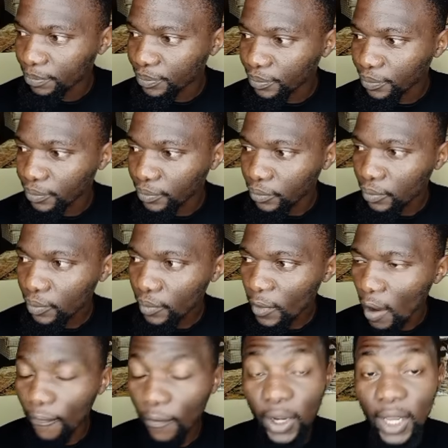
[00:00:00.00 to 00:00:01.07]
These old
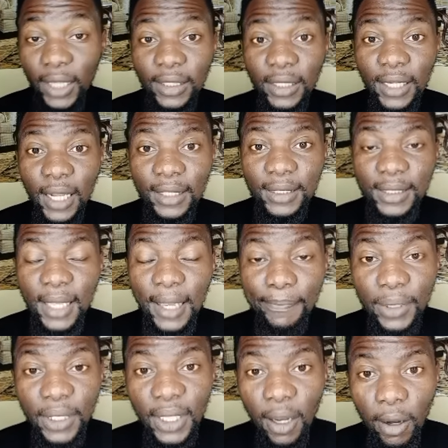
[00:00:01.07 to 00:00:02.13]
politicians obviously
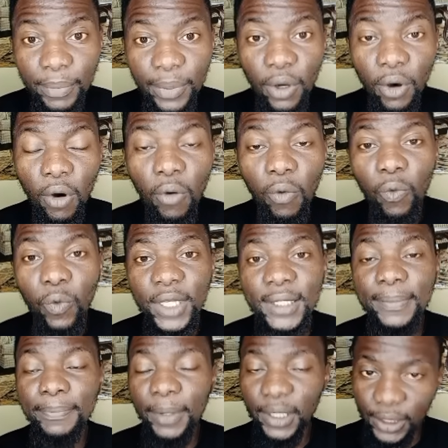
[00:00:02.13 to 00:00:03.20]
don't mean well for
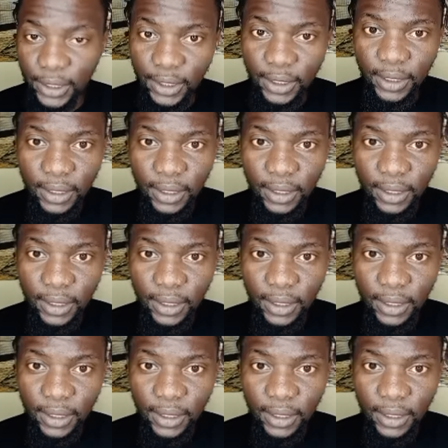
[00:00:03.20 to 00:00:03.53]
this nation.